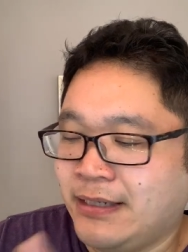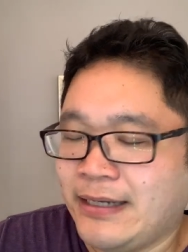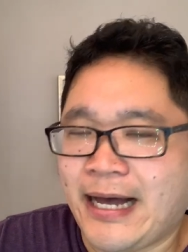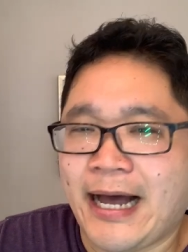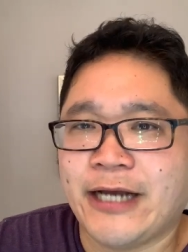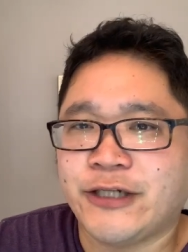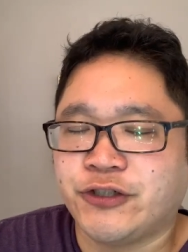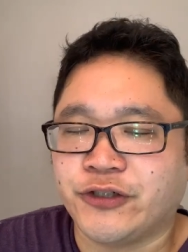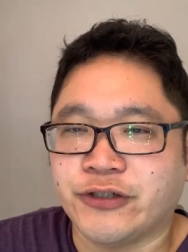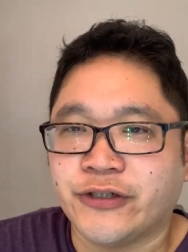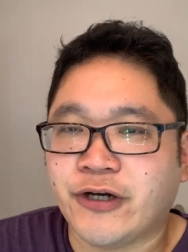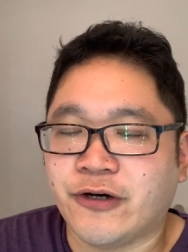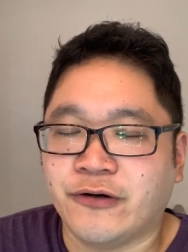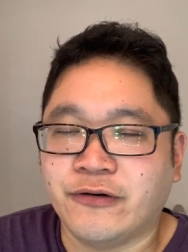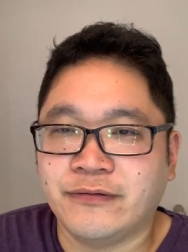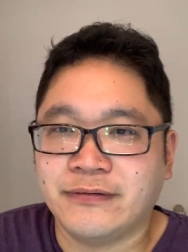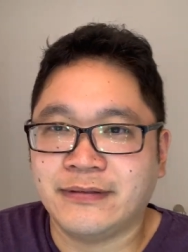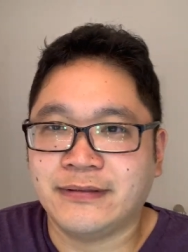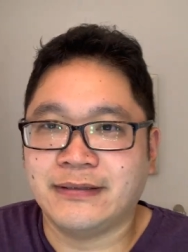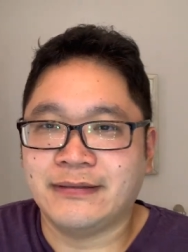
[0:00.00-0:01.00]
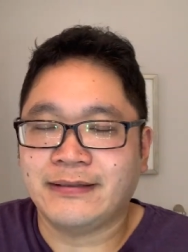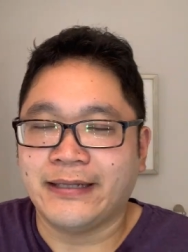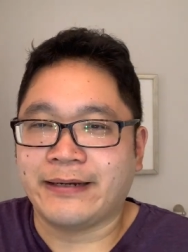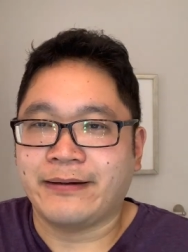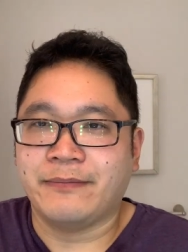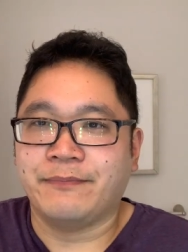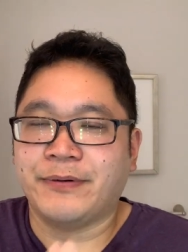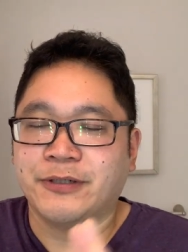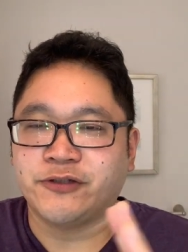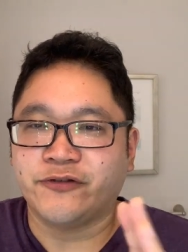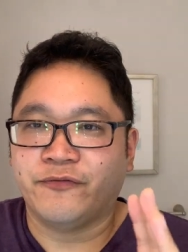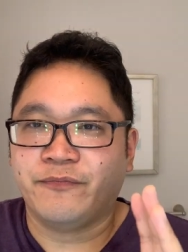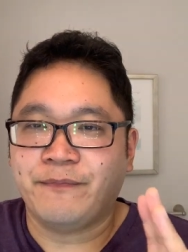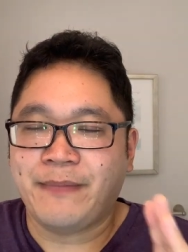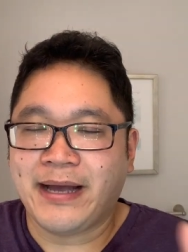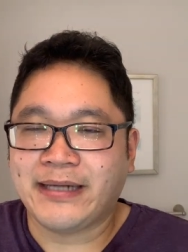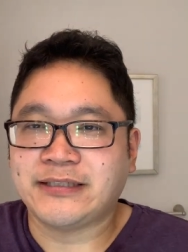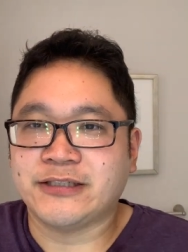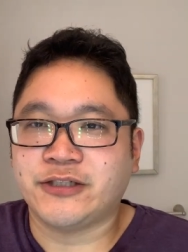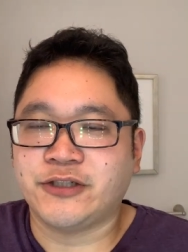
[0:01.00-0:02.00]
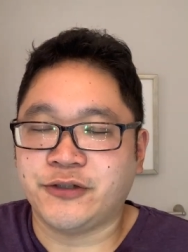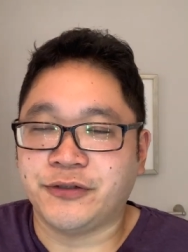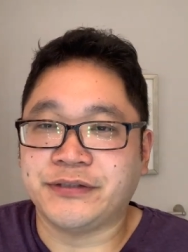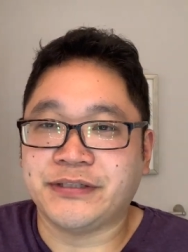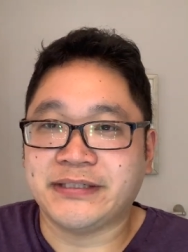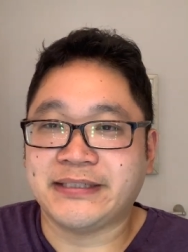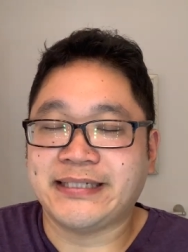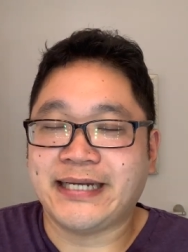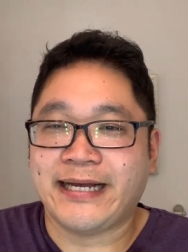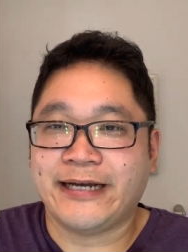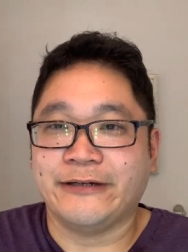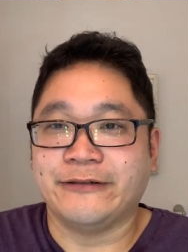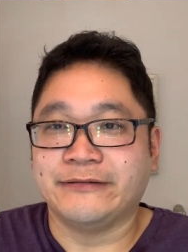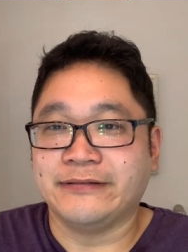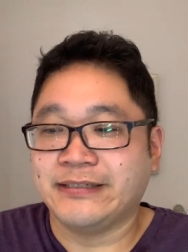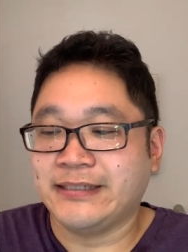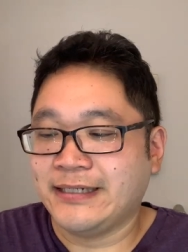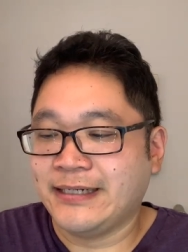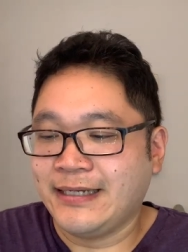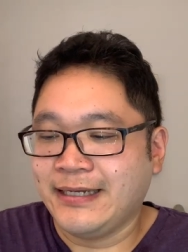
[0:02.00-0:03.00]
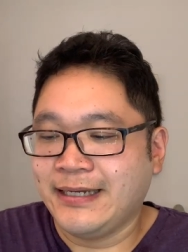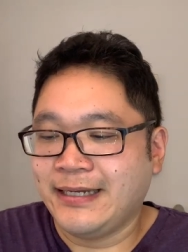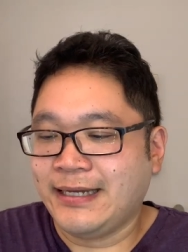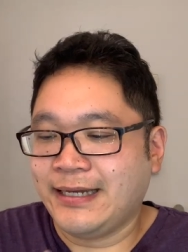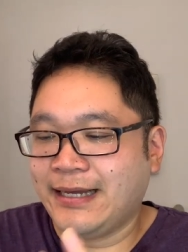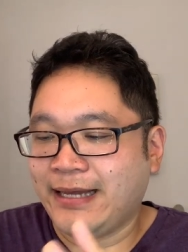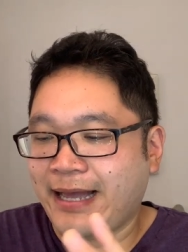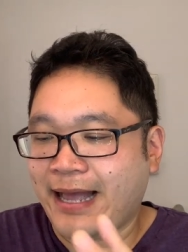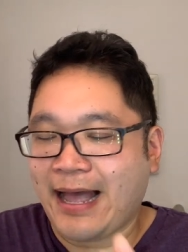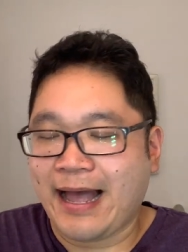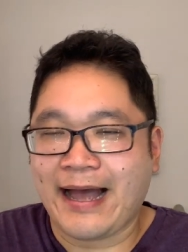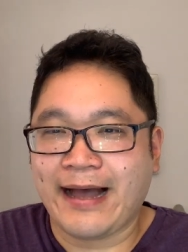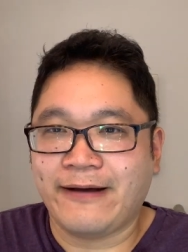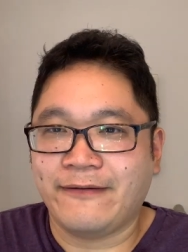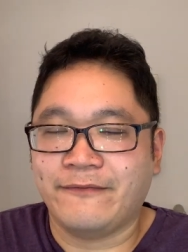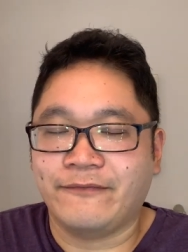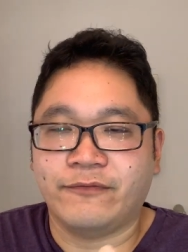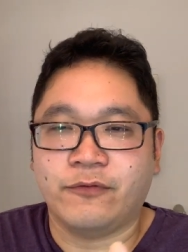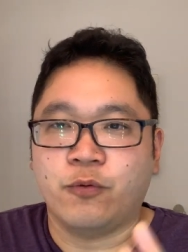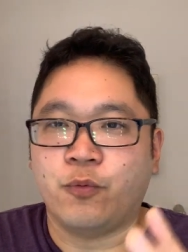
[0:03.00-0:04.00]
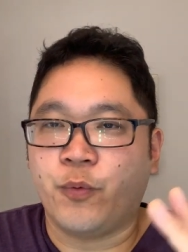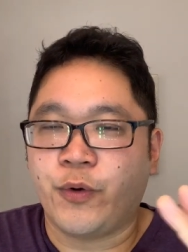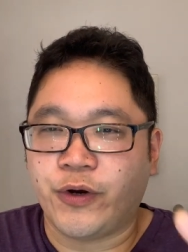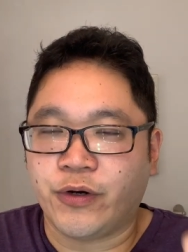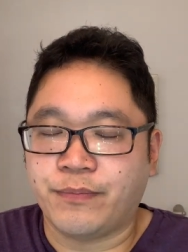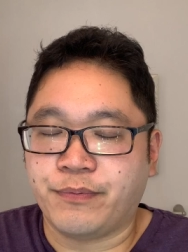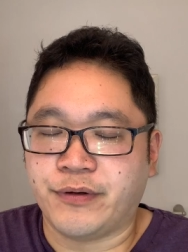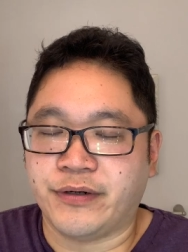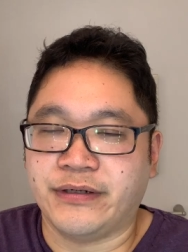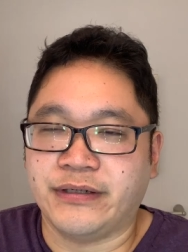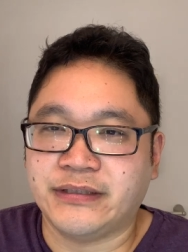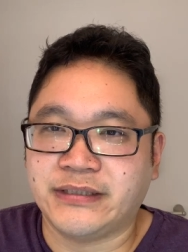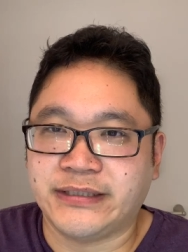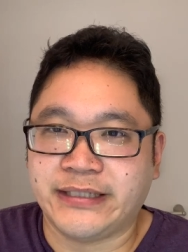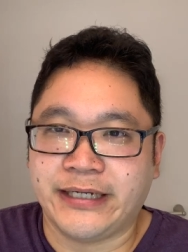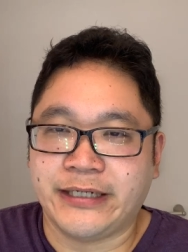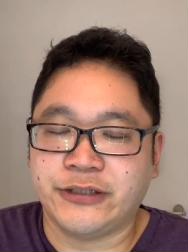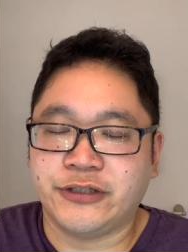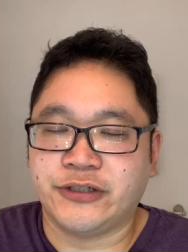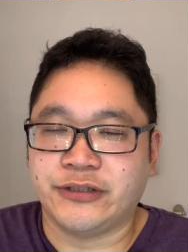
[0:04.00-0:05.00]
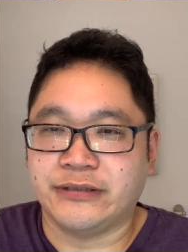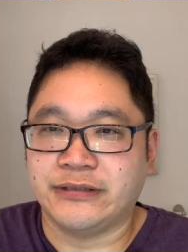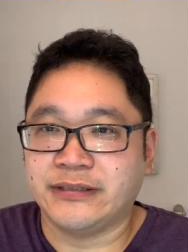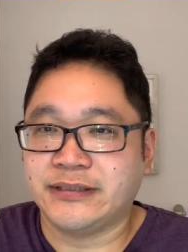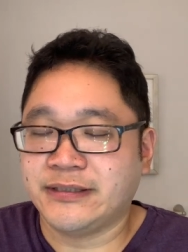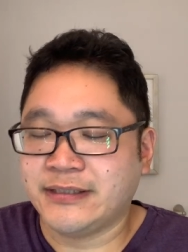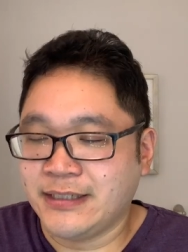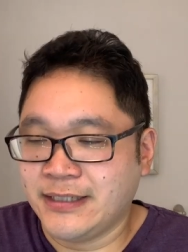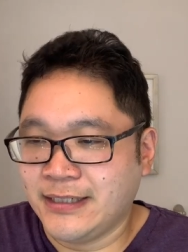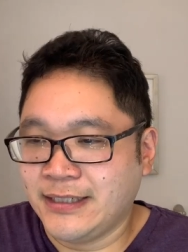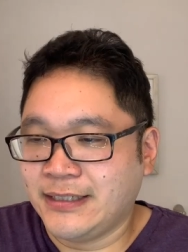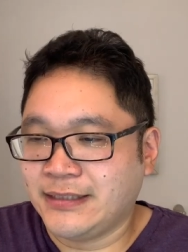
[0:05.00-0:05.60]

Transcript: I should know, like a bunch of Massachusetts towns have weird pronunciations.